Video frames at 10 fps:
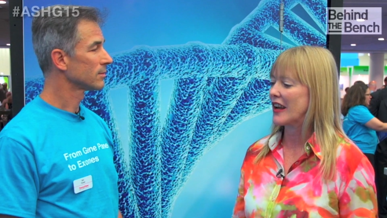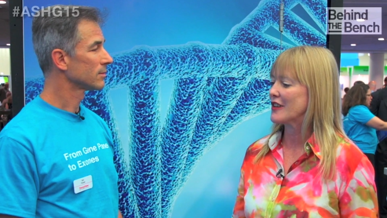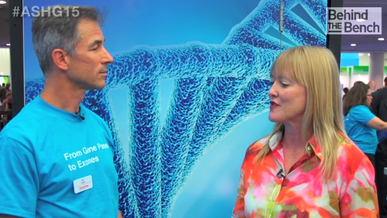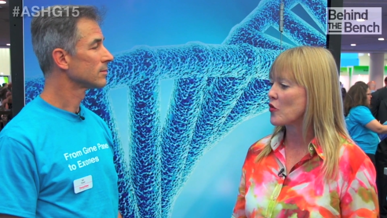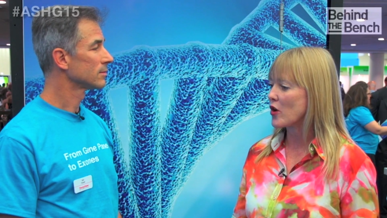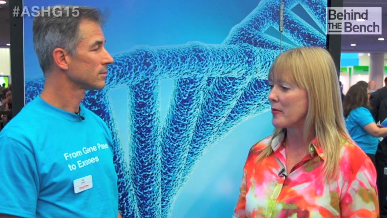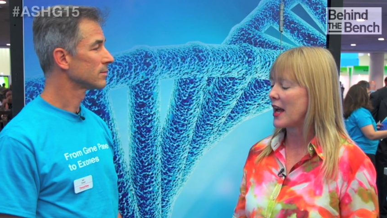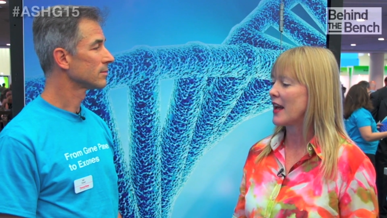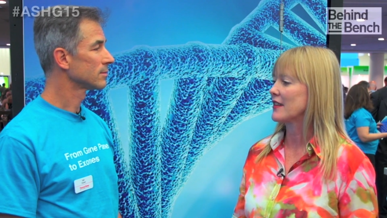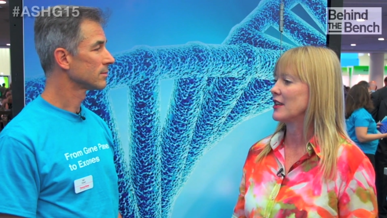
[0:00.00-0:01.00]
Speaker 1: nice
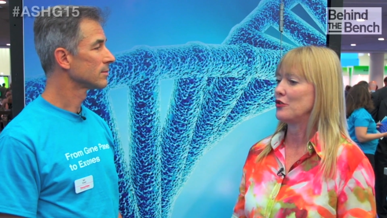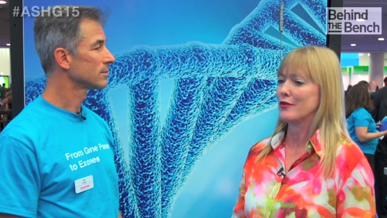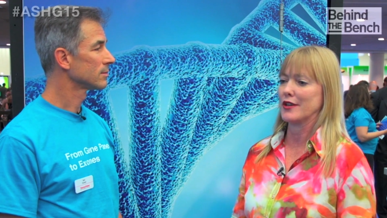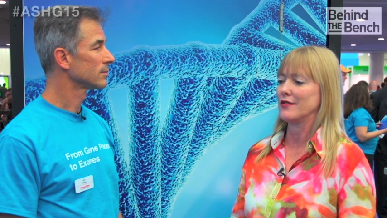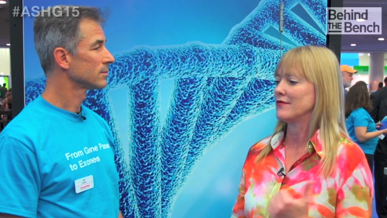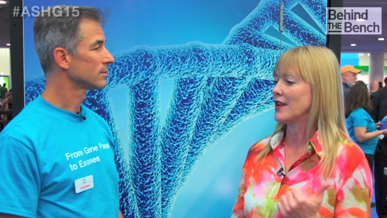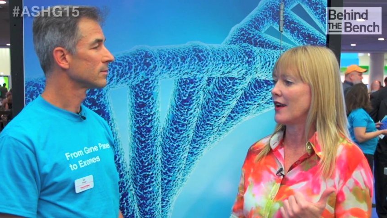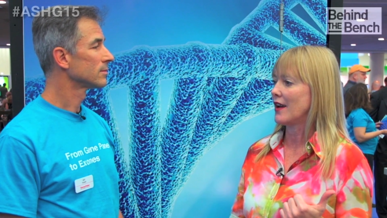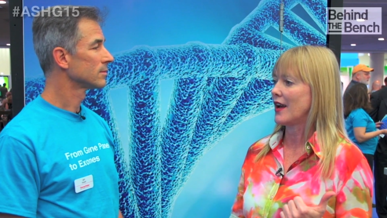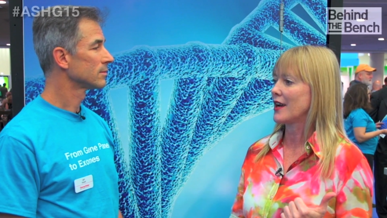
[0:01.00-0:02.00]
format that you can
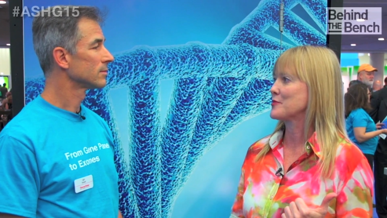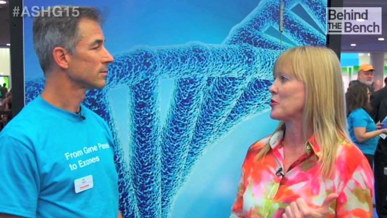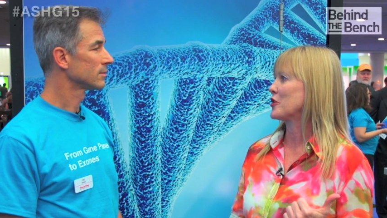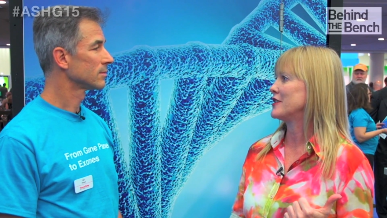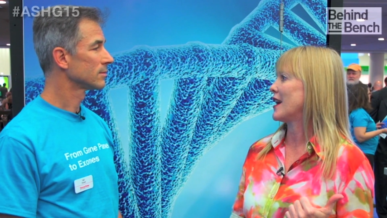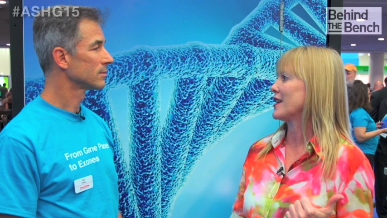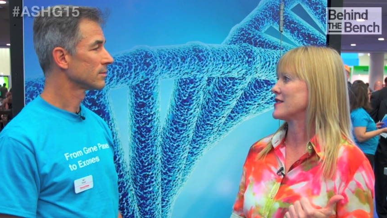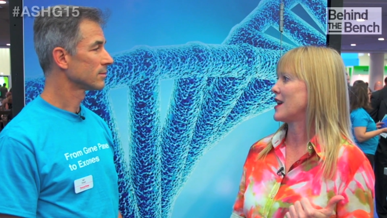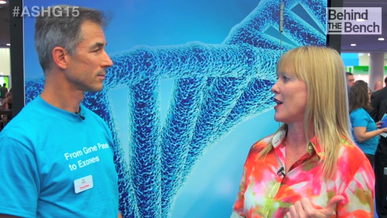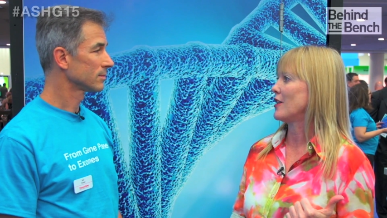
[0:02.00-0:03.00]
uh, export into
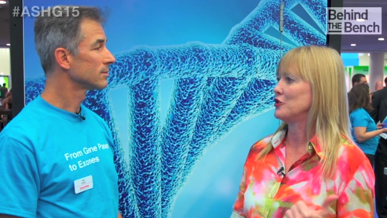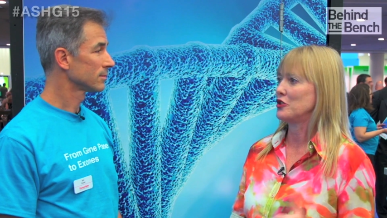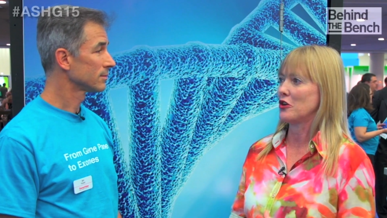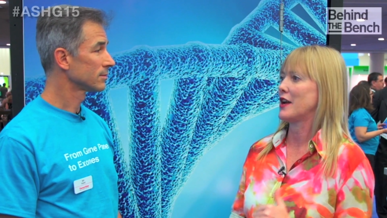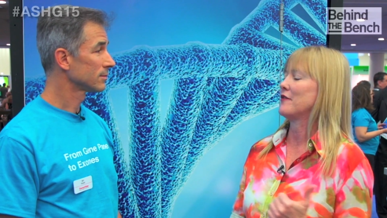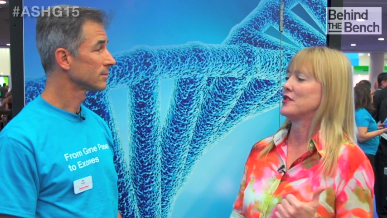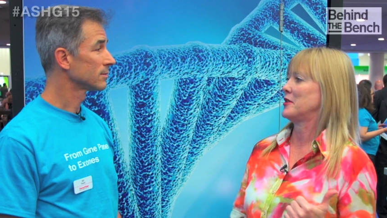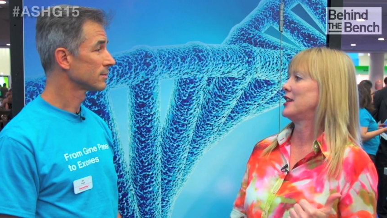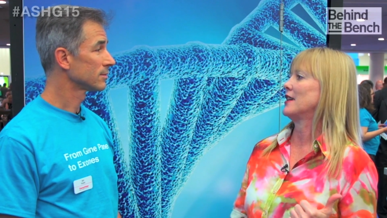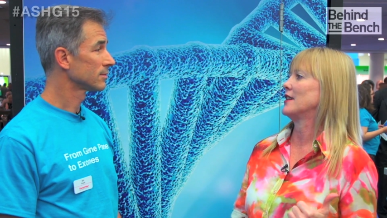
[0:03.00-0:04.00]
Excel and you don't have to
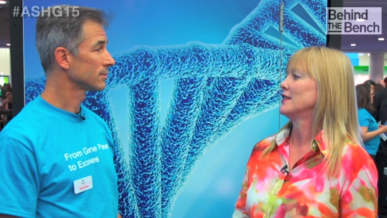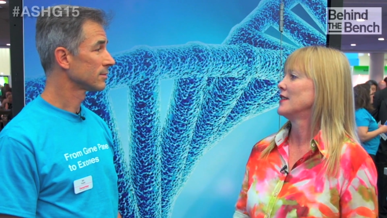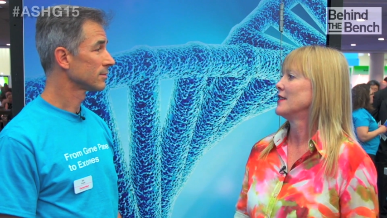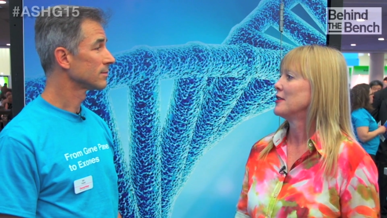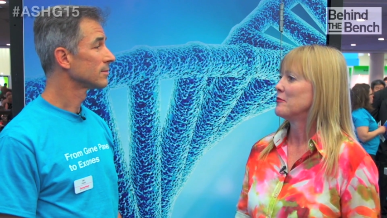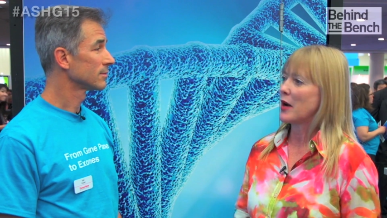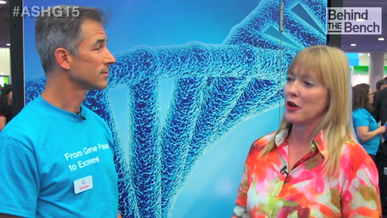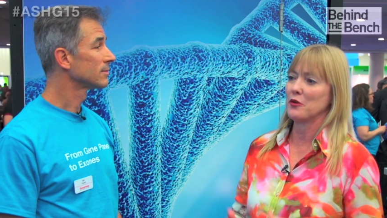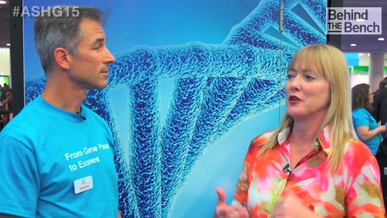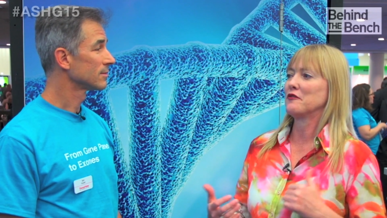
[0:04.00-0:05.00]
be a
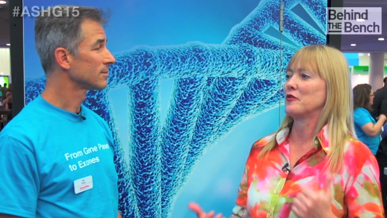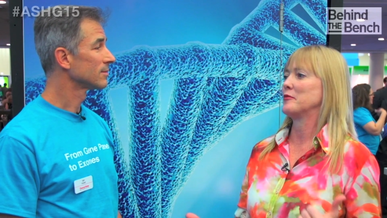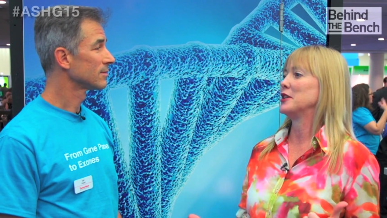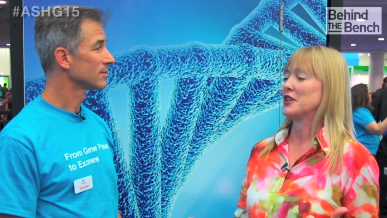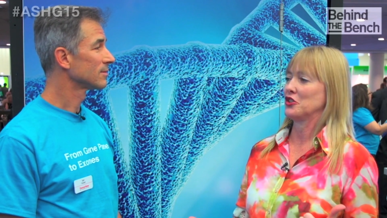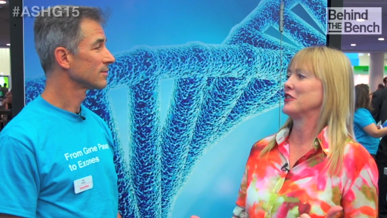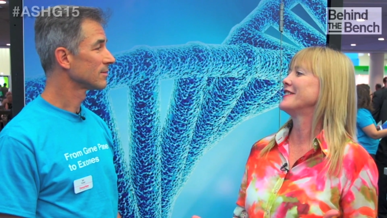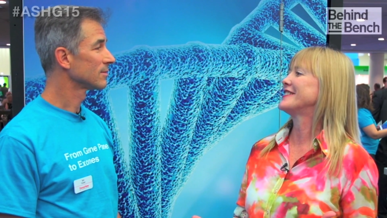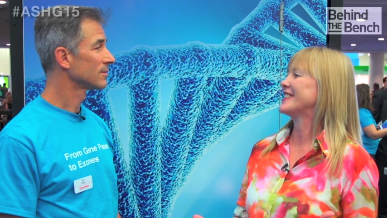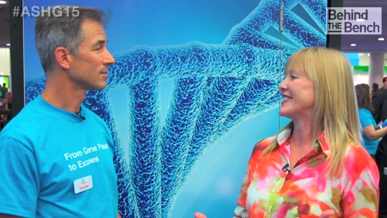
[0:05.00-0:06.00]

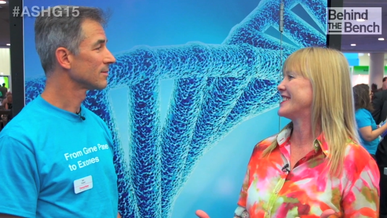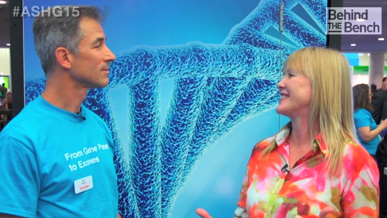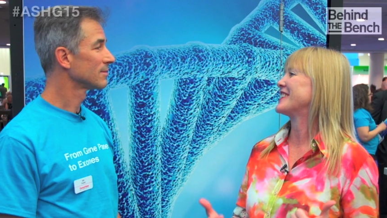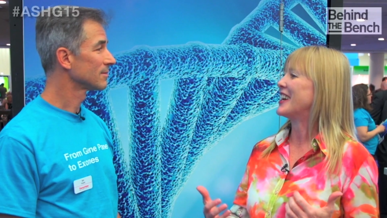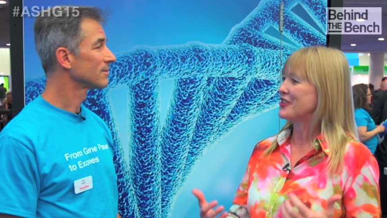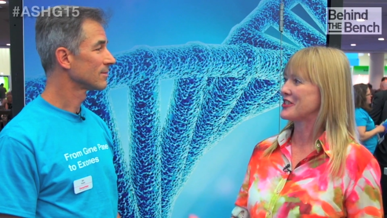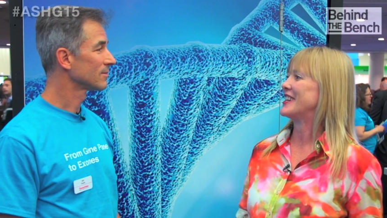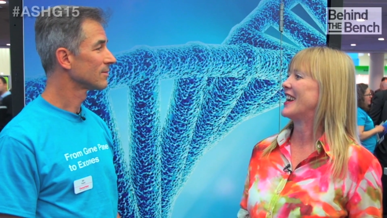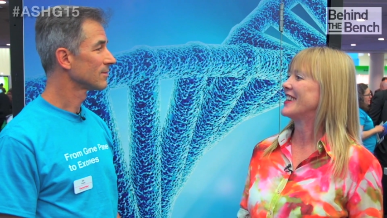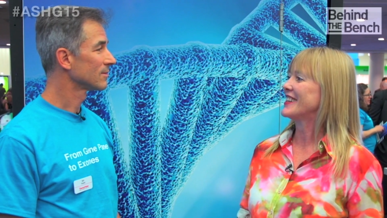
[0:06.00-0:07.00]
bioinformatician to, to
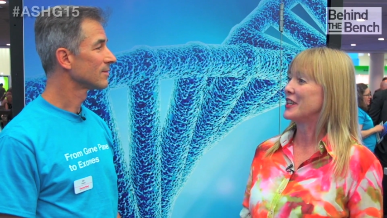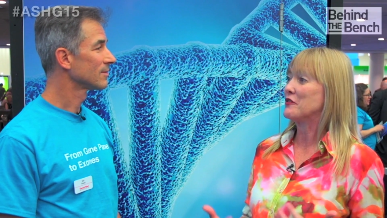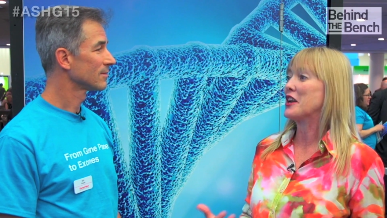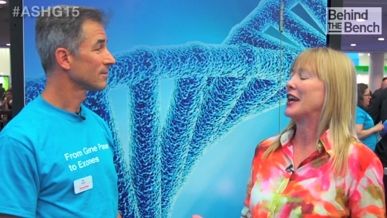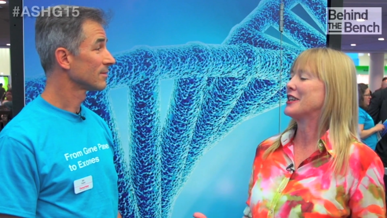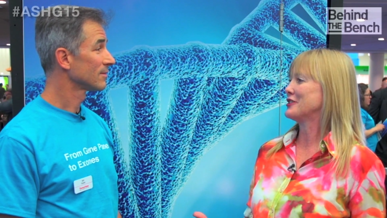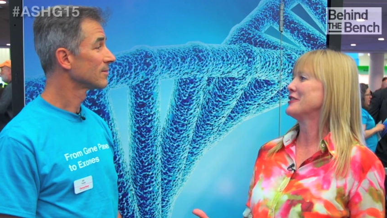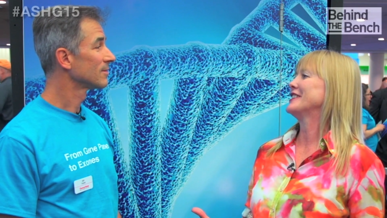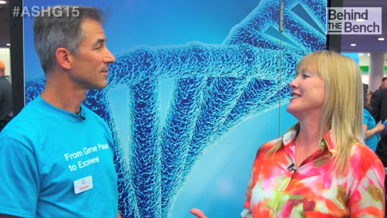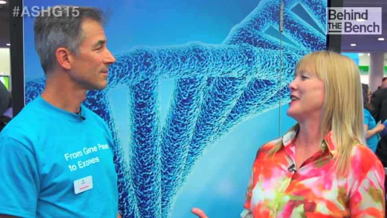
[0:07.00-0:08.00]
understand it. Even I can do
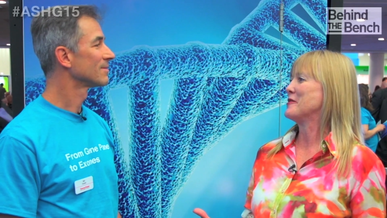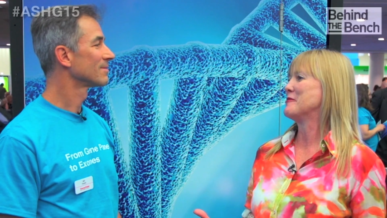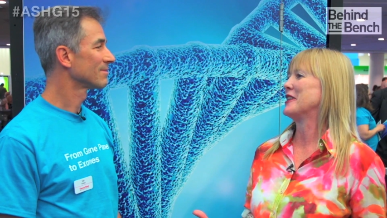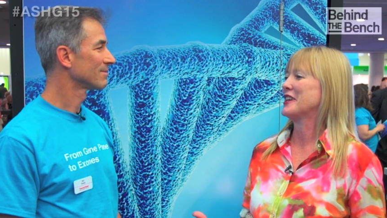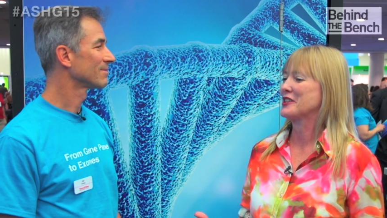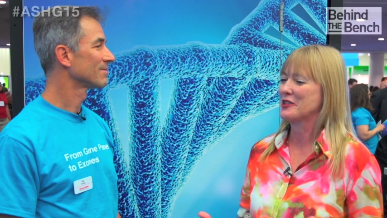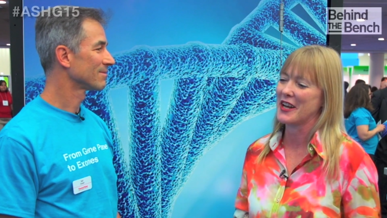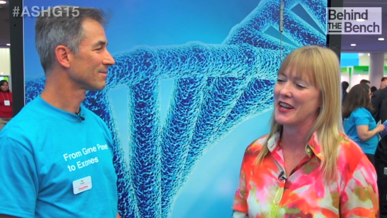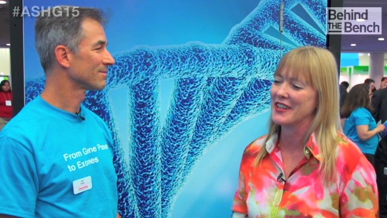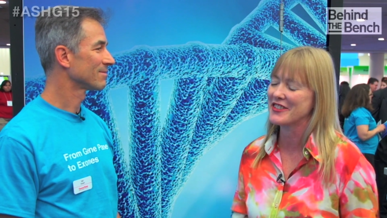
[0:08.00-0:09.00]
it and I'm a molecular
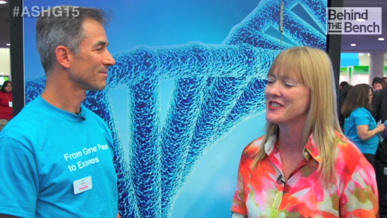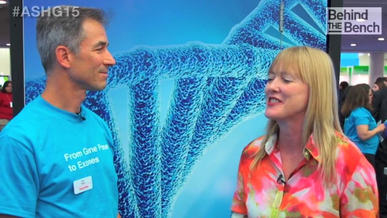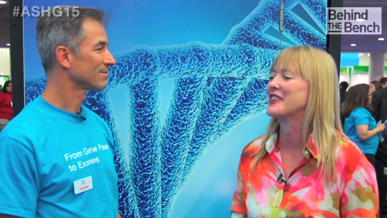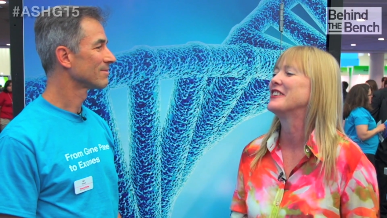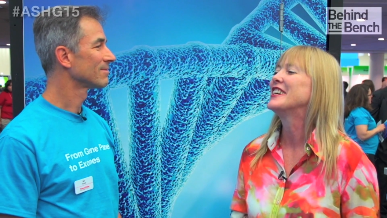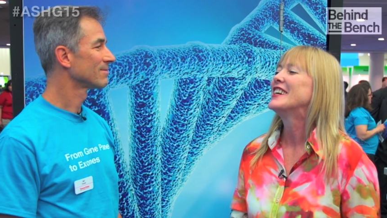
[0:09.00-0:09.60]
biologist. So